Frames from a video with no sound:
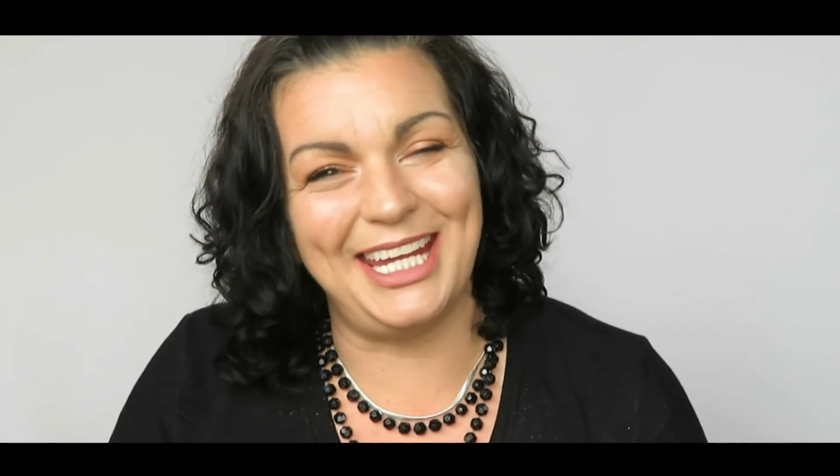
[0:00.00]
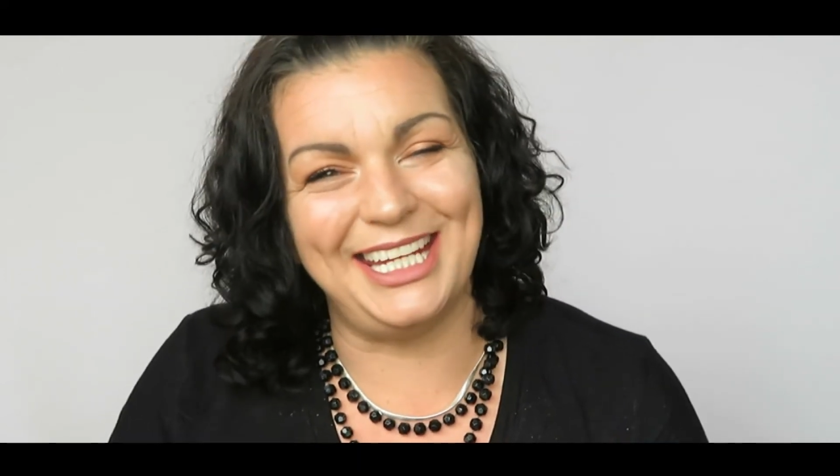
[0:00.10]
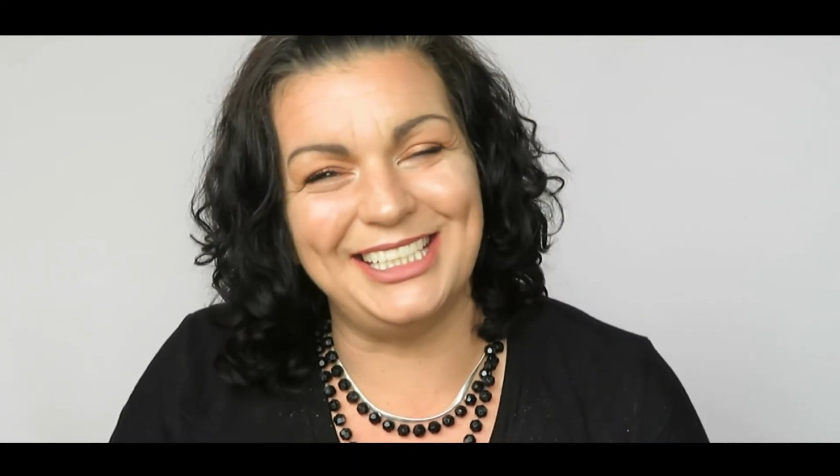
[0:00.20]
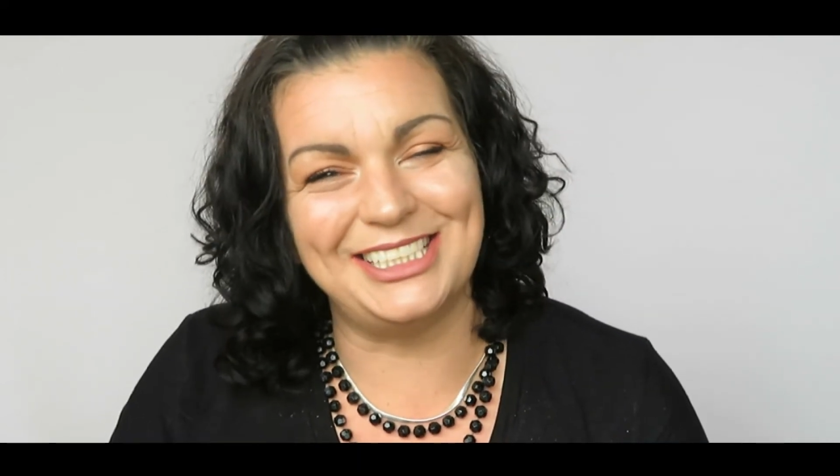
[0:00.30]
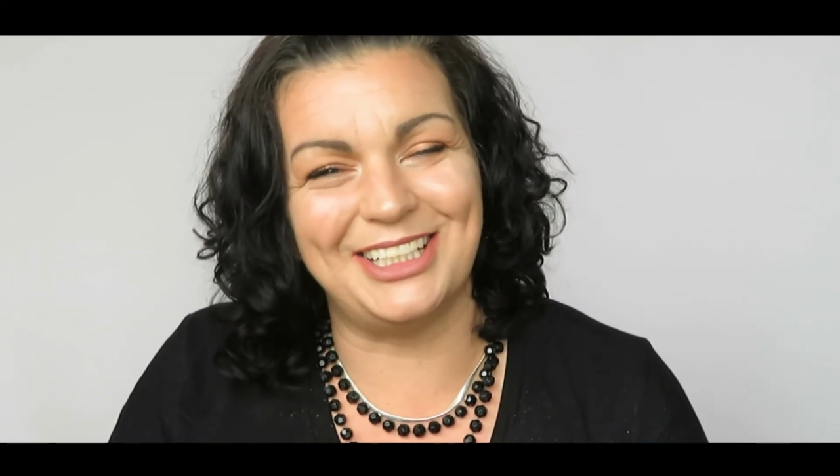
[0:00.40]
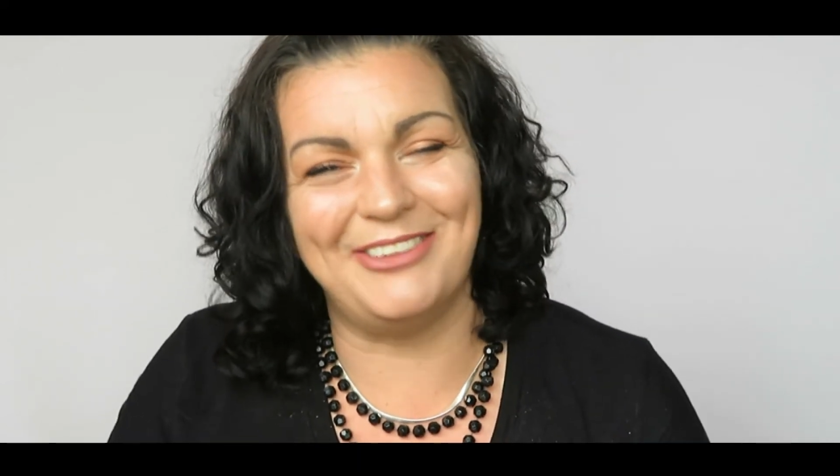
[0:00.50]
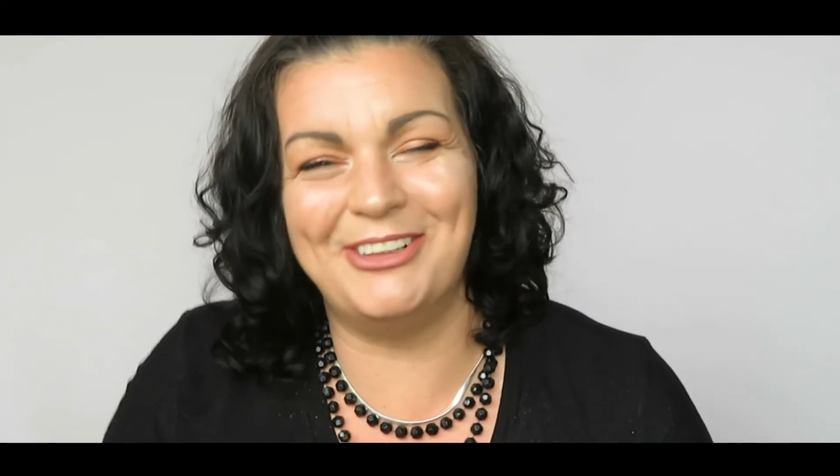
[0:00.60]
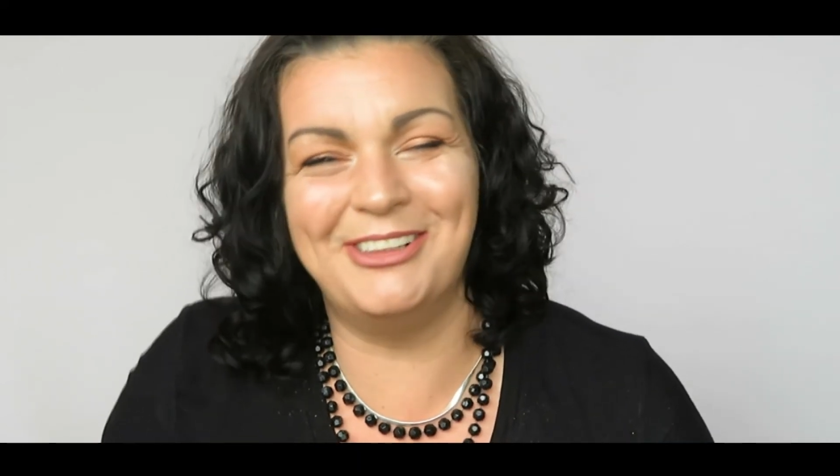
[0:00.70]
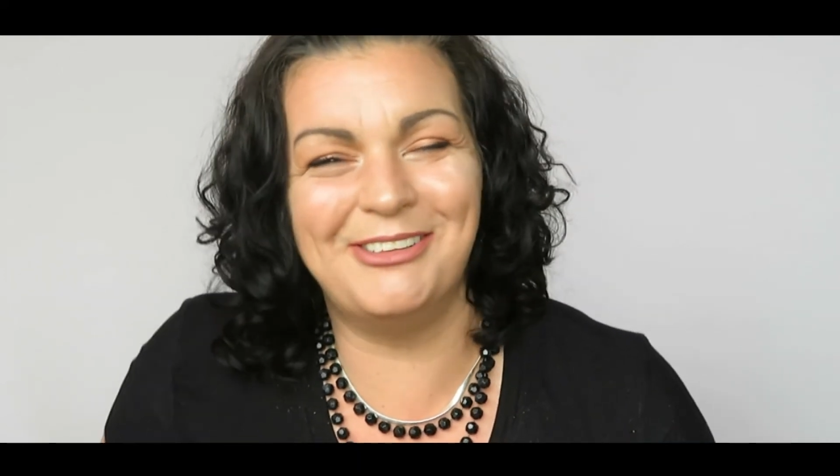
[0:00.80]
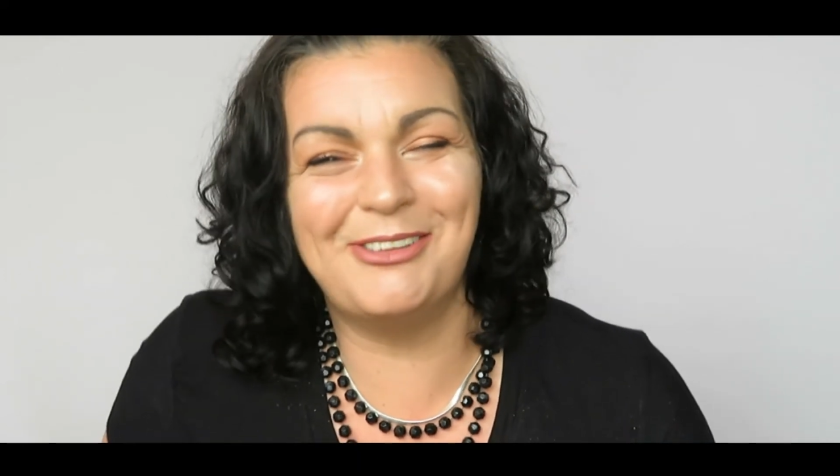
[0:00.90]
age
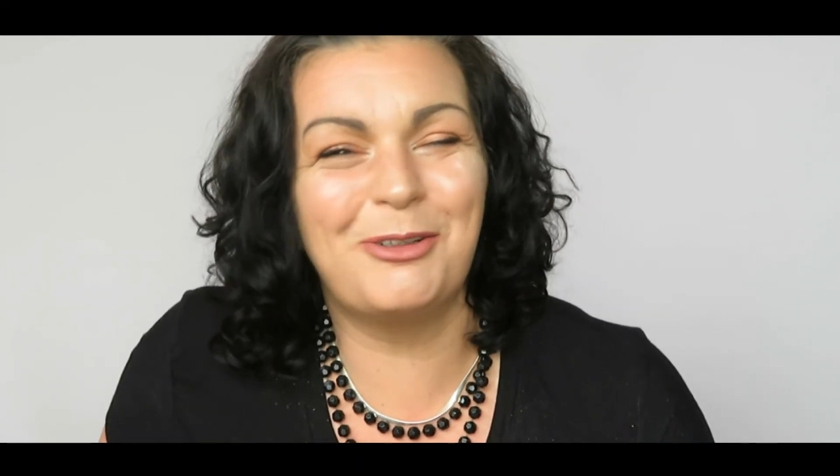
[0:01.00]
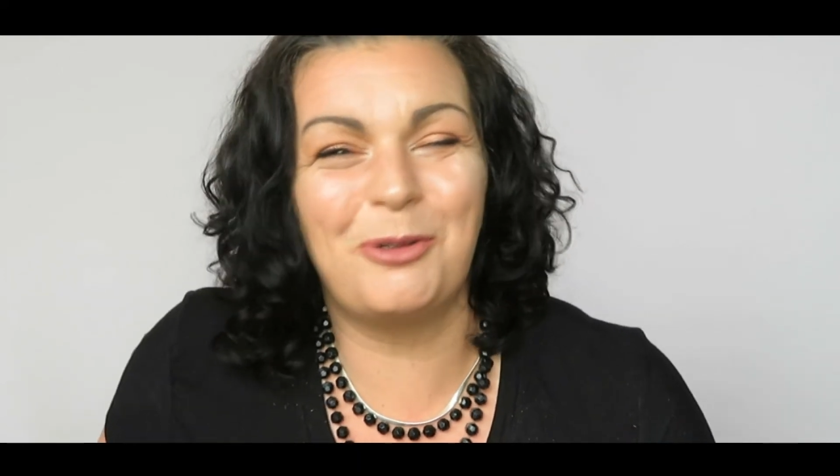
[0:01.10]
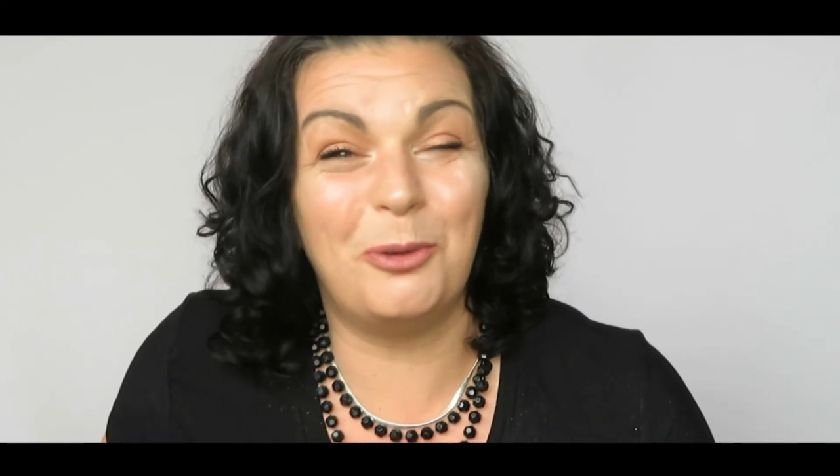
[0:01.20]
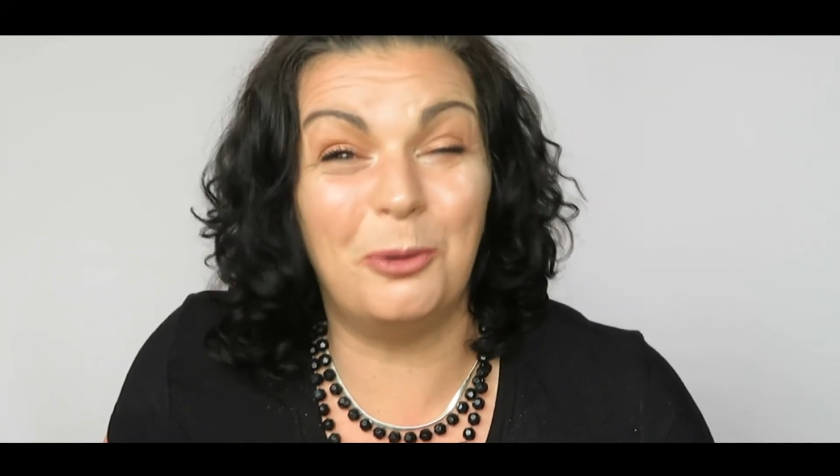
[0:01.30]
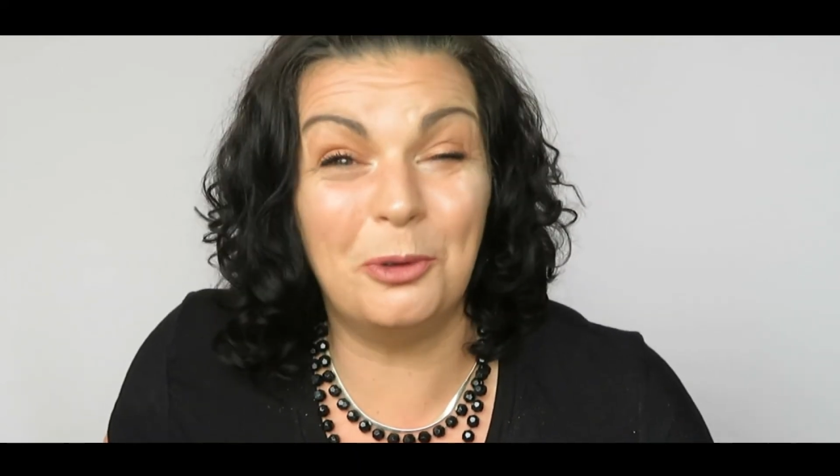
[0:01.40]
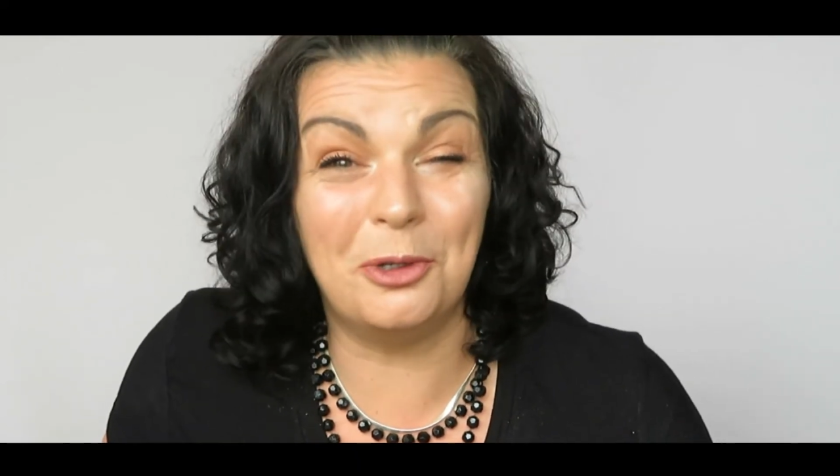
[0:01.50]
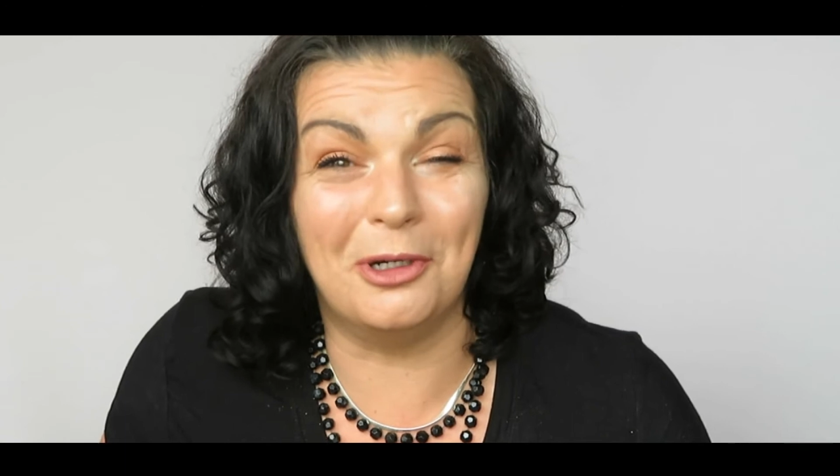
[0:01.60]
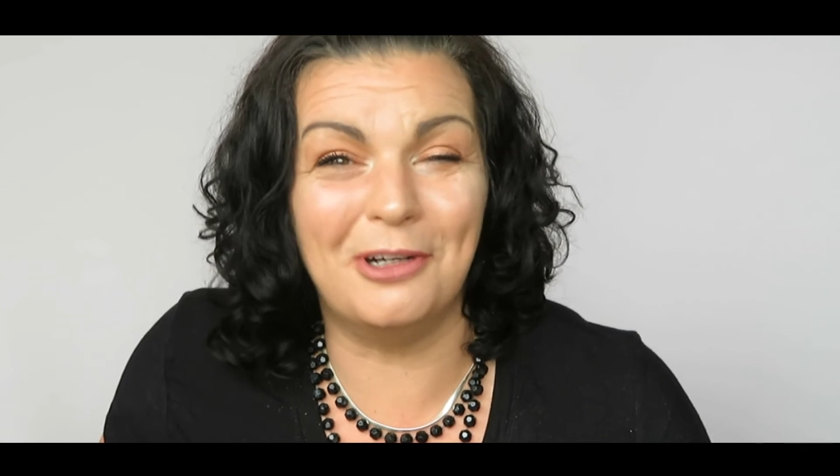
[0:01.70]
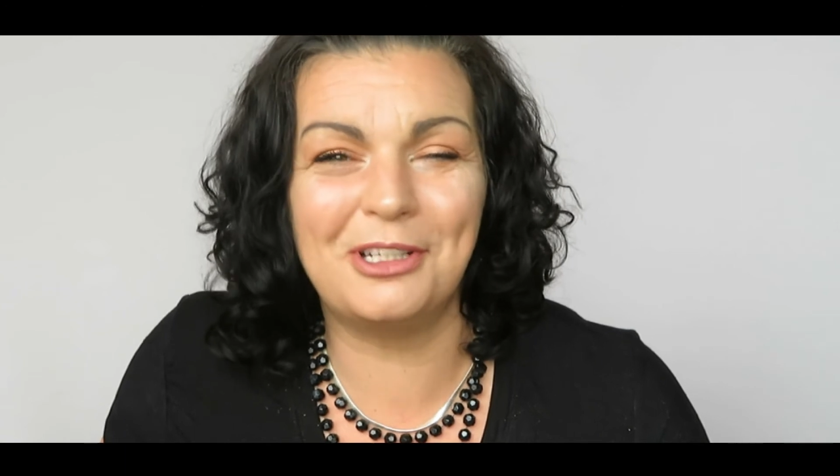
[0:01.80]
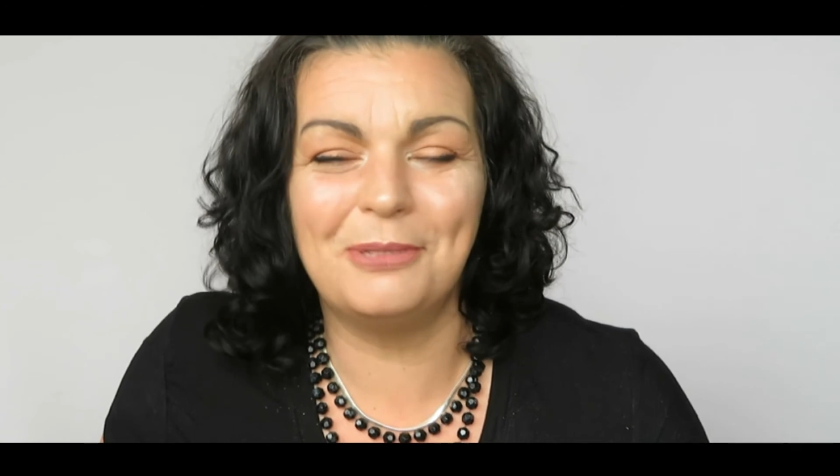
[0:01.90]
or
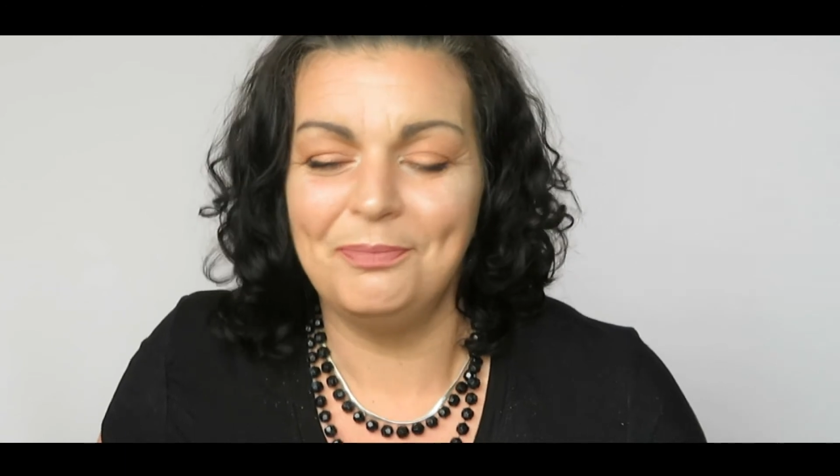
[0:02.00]
not.